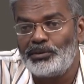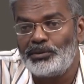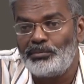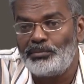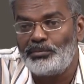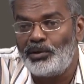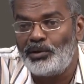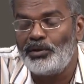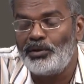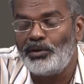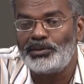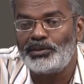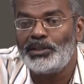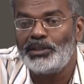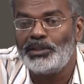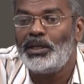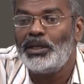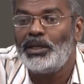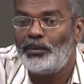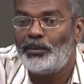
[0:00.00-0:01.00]
because
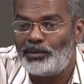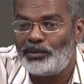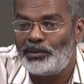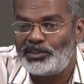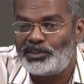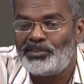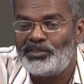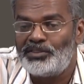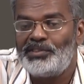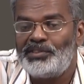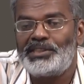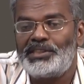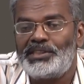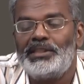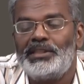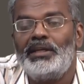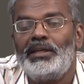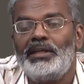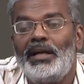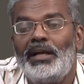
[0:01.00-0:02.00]

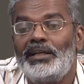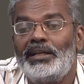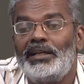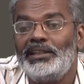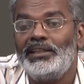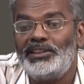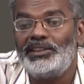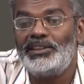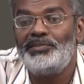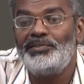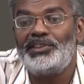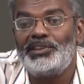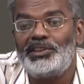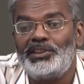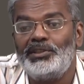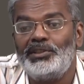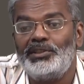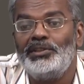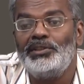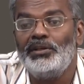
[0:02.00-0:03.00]
preservation and
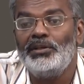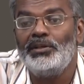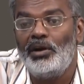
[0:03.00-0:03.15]
conservation